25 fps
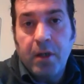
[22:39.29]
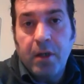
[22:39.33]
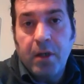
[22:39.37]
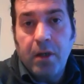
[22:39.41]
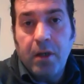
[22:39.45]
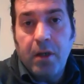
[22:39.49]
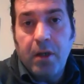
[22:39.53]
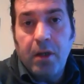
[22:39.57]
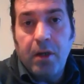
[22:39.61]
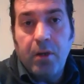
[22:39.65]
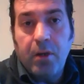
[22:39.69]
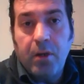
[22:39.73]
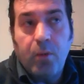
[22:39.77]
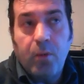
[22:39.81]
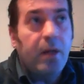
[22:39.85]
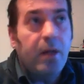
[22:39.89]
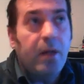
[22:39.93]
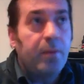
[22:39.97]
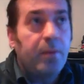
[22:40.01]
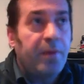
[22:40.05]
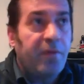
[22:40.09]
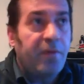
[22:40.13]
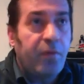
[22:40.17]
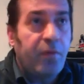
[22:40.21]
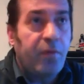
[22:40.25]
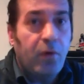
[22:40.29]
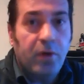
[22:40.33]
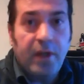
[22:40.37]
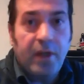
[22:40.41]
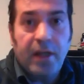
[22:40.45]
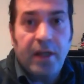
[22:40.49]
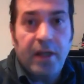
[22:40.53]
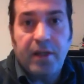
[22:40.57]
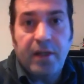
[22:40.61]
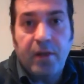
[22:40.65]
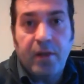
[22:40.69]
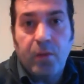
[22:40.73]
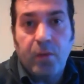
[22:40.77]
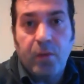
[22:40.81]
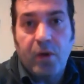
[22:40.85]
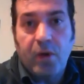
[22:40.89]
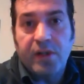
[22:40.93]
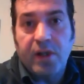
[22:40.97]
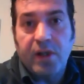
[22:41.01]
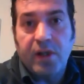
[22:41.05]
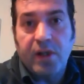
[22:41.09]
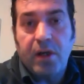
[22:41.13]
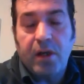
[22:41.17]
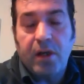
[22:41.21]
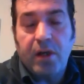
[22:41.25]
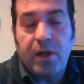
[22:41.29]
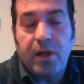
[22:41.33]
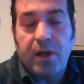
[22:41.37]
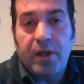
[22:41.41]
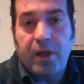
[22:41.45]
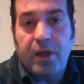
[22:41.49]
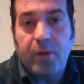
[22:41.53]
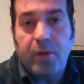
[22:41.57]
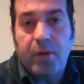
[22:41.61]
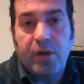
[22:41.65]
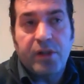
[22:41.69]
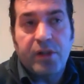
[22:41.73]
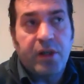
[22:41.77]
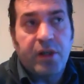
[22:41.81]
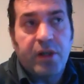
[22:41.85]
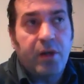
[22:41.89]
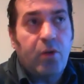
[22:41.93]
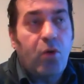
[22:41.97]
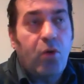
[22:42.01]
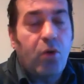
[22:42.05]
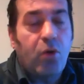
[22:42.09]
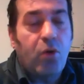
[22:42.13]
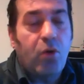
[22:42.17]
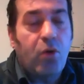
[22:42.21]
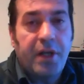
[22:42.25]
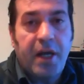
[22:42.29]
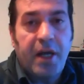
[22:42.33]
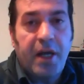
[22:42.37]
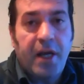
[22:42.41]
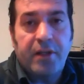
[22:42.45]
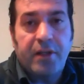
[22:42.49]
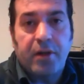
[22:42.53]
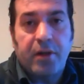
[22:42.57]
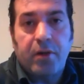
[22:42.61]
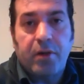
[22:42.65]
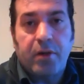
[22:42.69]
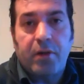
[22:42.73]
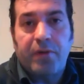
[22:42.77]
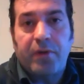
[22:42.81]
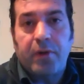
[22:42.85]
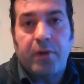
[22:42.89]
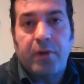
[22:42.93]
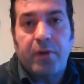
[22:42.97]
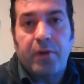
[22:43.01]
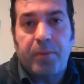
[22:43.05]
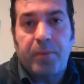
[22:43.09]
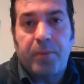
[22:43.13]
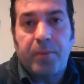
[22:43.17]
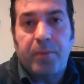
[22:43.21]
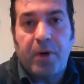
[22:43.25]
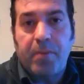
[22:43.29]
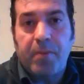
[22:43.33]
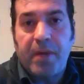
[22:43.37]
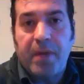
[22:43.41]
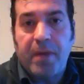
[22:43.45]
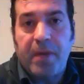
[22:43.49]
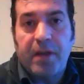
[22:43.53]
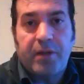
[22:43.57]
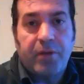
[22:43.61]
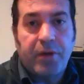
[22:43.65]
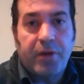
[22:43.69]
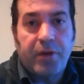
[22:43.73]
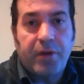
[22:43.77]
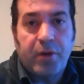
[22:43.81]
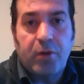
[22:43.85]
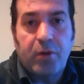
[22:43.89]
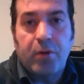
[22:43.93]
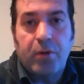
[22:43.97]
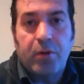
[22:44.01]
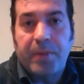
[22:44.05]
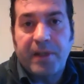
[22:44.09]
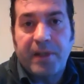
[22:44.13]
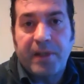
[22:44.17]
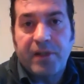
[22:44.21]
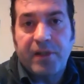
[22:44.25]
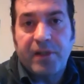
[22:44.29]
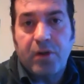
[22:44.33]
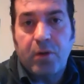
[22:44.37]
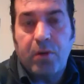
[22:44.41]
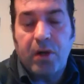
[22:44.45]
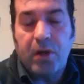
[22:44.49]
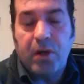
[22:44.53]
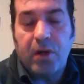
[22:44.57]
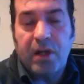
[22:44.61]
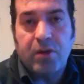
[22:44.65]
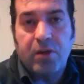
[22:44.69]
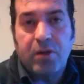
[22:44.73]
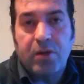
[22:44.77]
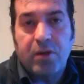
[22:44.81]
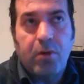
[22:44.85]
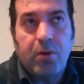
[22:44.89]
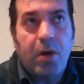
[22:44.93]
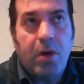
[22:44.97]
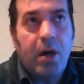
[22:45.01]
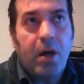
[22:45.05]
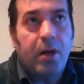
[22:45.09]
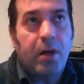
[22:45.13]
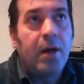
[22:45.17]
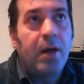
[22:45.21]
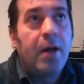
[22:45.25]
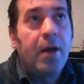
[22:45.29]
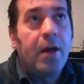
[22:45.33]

while before that he was a coordinator of the parliamentary group and so on and so on,